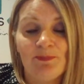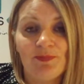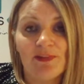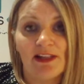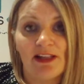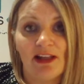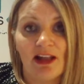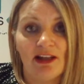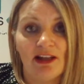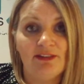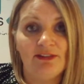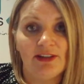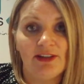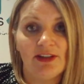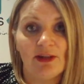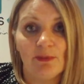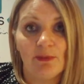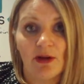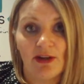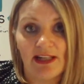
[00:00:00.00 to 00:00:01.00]
life
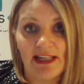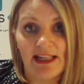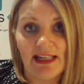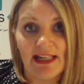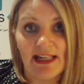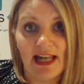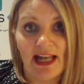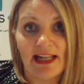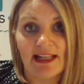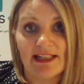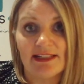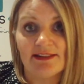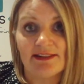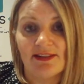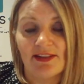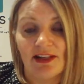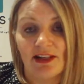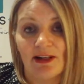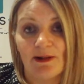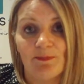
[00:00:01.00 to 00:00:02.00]
and the body and
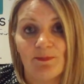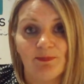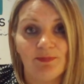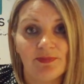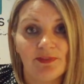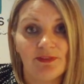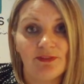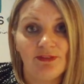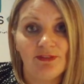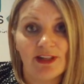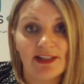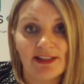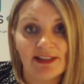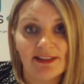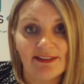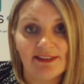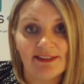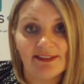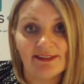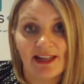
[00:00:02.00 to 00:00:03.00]
the
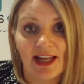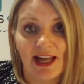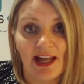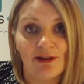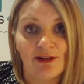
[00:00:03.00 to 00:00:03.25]
fitness